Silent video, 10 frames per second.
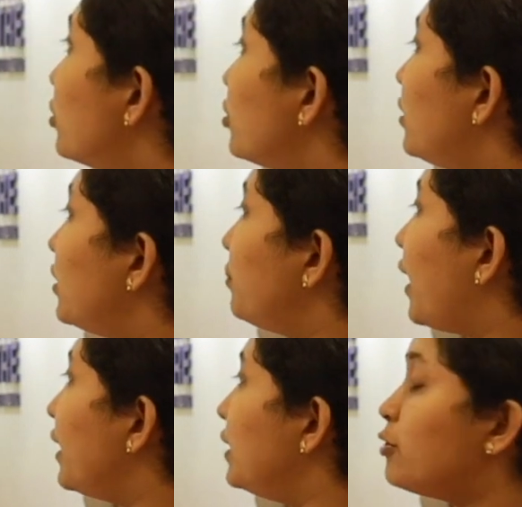on to the
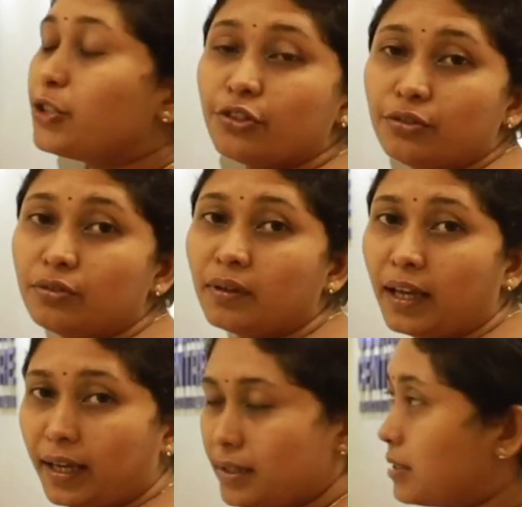remaining two
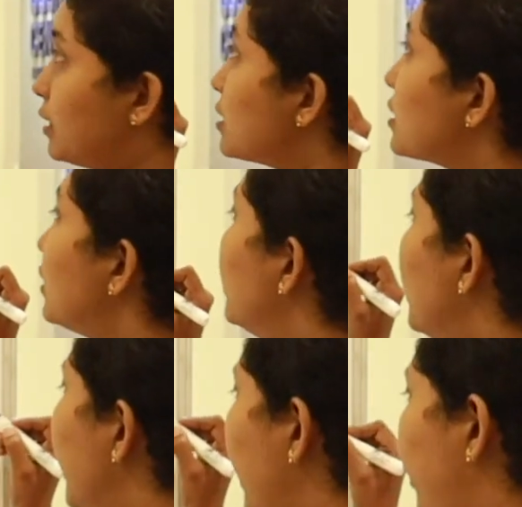answers.
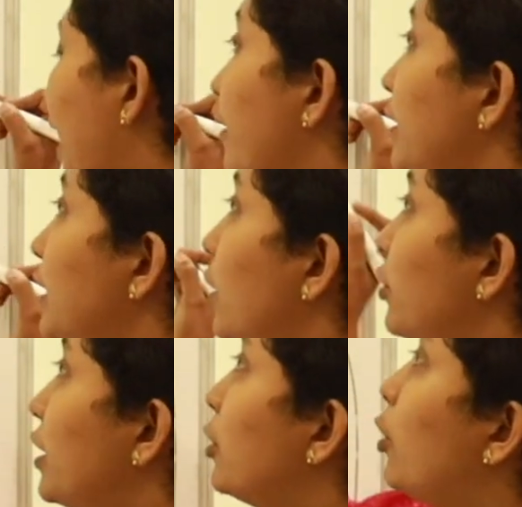If you have any doubt,
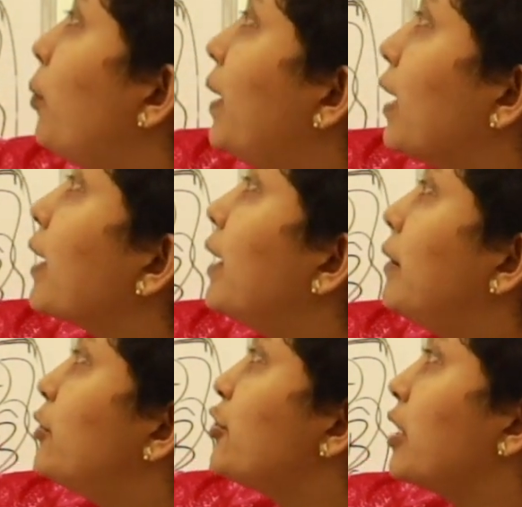you can go back
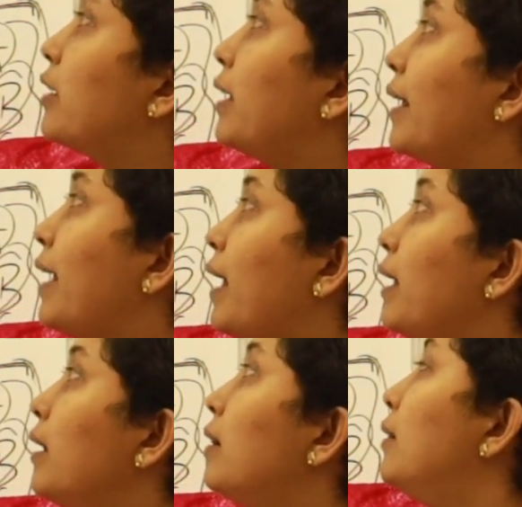and check again